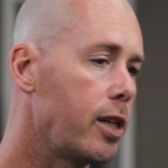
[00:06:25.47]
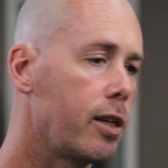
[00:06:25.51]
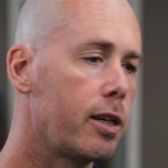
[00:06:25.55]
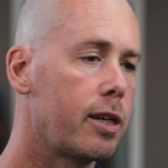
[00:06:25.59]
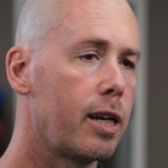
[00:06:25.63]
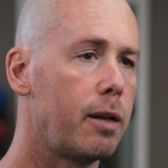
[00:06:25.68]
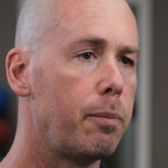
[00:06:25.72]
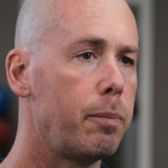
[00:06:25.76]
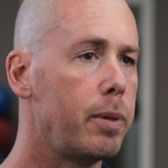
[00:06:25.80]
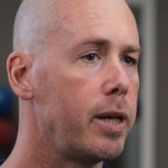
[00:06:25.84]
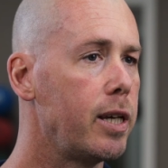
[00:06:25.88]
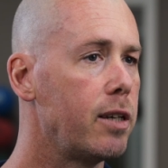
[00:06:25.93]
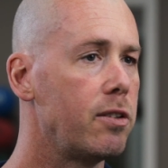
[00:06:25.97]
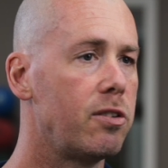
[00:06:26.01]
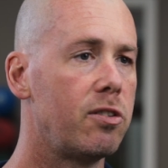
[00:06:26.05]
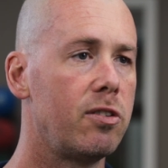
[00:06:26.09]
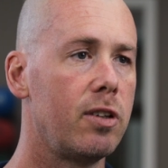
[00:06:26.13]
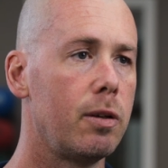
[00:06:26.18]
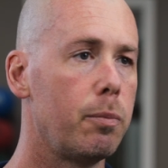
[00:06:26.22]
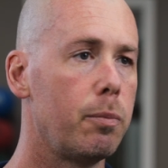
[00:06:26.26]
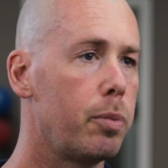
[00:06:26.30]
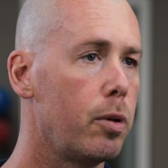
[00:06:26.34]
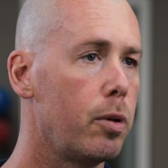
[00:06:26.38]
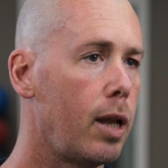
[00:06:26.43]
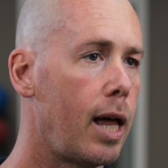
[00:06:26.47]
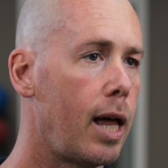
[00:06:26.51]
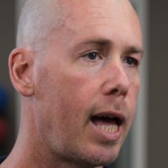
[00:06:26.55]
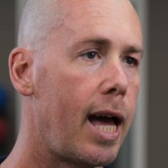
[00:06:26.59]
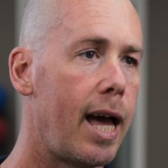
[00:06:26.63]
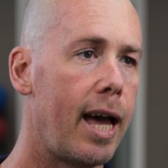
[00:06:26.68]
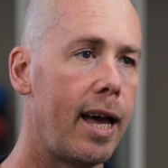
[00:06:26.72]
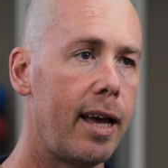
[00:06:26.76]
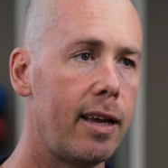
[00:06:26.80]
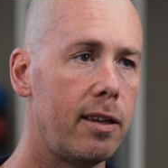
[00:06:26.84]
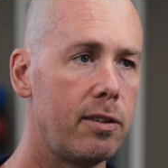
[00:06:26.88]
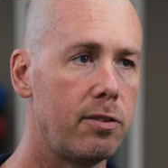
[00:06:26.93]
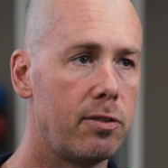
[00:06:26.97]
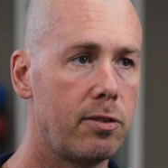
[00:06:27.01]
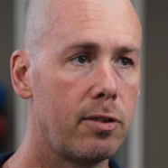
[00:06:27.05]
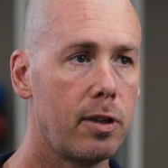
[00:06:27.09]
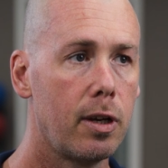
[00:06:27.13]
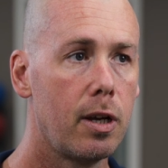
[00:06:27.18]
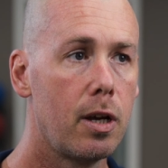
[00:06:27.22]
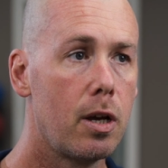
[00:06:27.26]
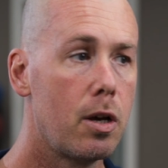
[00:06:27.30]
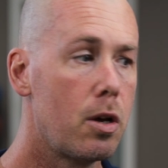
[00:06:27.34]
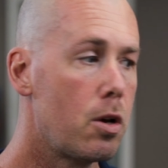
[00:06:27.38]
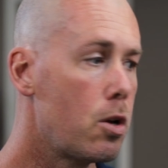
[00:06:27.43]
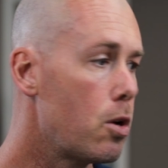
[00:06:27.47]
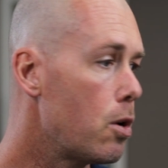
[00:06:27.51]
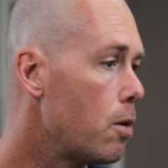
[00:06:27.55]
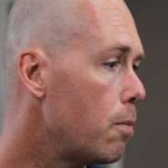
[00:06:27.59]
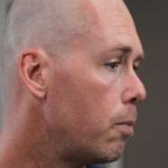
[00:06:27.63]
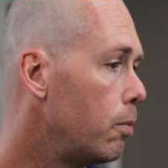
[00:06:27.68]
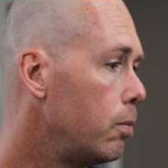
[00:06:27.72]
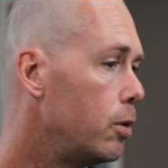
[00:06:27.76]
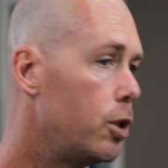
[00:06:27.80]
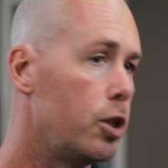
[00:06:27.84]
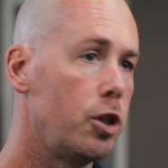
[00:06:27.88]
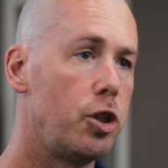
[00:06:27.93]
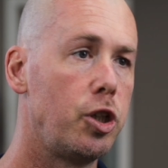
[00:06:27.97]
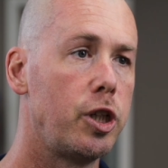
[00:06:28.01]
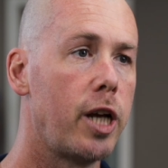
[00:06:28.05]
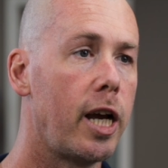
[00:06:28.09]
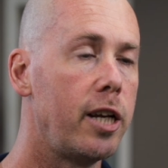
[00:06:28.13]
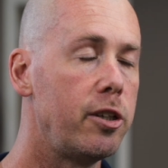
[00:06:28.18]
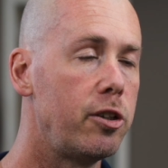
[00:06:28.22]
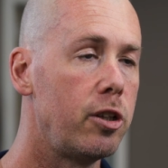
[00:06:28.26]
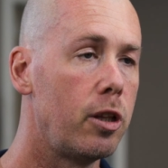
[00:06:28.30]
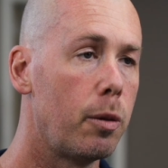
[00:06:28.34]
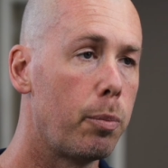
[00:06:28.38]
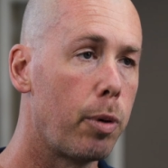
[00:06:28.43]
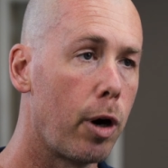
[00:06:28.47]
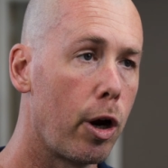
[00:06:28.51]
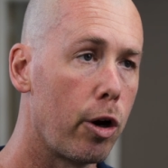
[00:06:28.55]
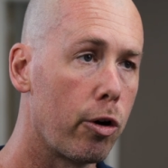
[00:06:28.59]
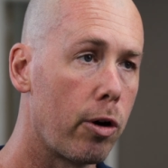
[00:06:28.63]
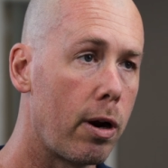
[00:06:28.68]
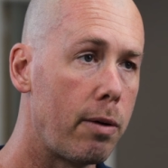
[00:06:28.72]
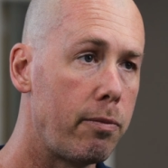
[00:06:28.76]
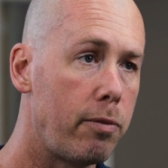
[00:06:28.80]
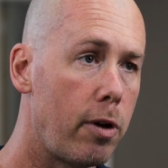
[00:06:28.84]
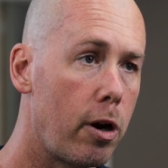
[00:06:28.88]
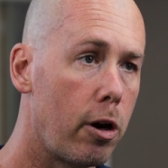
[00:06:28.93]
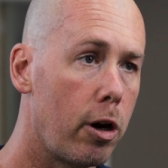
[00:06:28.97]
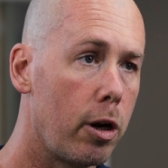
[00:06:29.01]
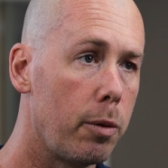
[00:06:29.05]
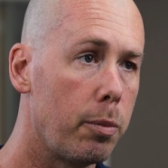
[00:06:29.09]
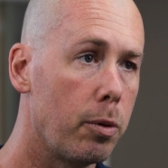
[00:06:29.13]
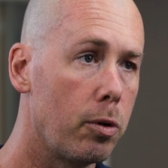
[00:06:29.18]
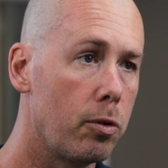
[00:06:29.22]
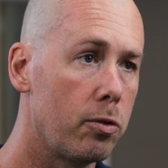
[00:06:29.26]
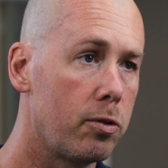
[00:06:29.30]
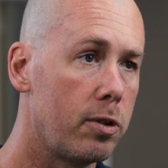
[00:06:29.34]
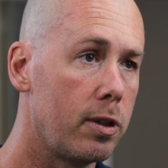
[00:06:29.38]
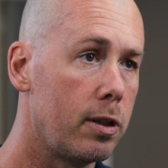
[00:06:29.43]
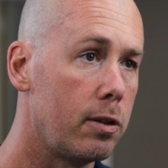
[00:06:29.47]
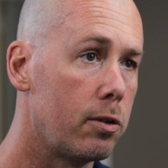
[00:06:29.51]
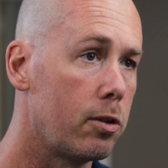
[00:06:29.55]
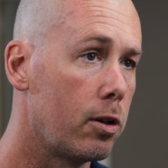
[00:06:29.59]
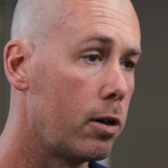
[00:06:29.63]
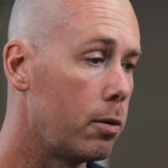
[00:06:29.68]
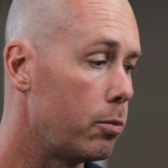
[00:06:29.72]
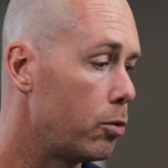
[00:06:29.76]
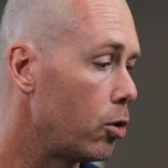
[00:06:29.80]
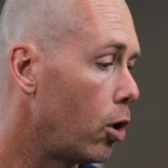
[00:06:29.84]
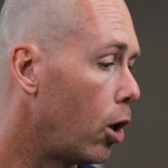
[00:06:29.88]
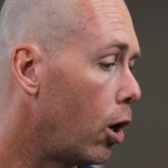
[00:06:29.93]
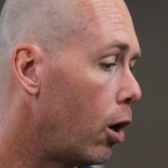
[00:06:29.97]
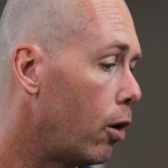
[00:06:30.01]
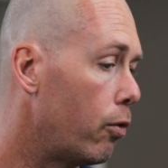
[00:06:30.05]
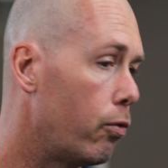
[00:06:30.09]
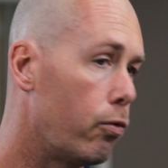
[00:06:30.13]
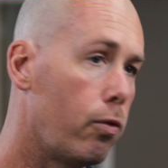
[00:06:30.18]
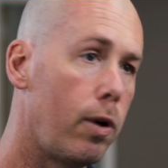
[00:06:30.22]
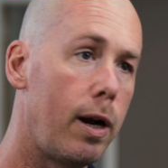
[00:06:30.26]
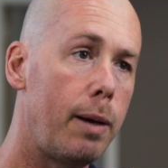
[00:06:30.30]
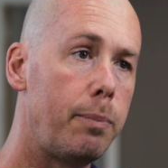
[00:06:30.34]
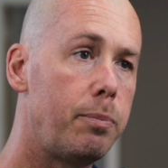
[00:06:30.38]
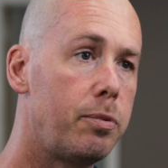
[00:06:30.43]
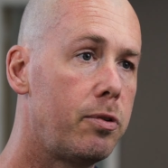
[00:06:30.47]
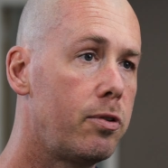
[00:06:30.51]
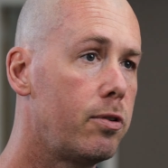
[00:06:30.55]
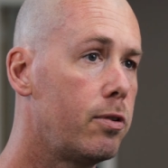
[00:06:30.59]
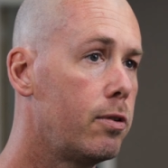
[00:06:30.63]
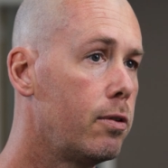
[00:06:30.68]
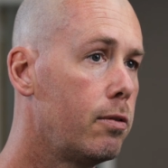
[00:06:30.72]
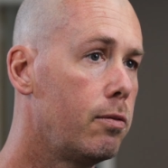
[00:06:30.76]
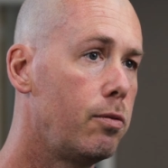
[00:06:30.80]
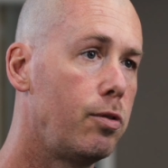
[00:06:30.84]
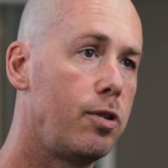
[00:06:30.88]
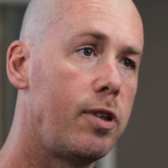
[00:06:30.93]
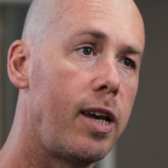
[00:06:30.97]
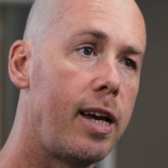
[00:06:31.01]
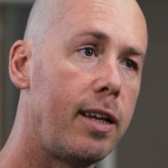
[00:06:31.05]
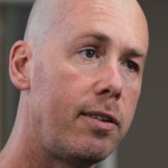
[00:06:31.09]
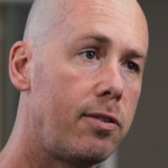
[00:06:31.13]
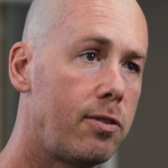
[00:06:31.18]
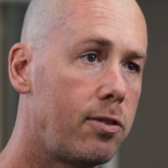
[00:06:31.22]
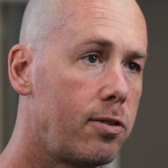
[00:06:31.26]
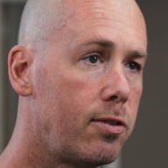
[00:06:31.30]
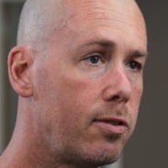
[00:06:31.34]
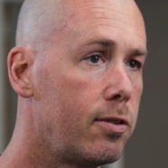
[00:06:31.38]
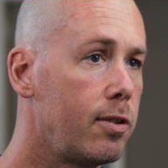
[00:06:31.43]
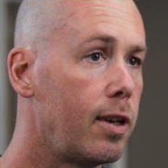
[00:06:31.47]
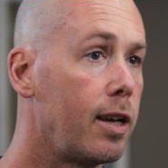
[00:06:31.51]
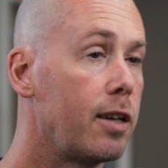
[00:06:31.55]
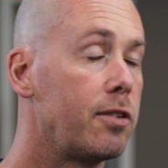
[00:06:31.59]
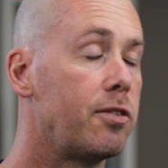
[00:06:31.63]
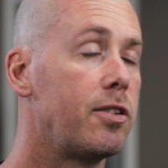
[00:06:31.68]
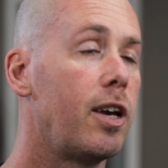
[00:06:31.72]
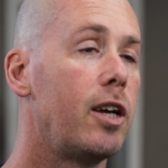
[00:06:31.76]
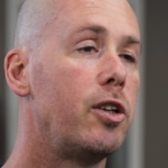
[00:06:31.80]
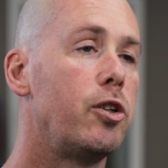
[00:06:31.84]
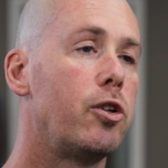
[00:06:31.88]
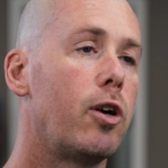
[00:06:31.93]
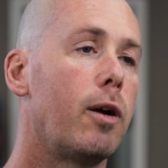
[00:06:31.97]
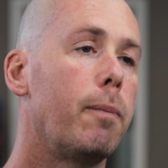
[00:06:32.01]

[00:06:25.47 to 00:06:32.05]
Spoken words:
can be as simple as just changing the program variables in terms of reps, sets, etc.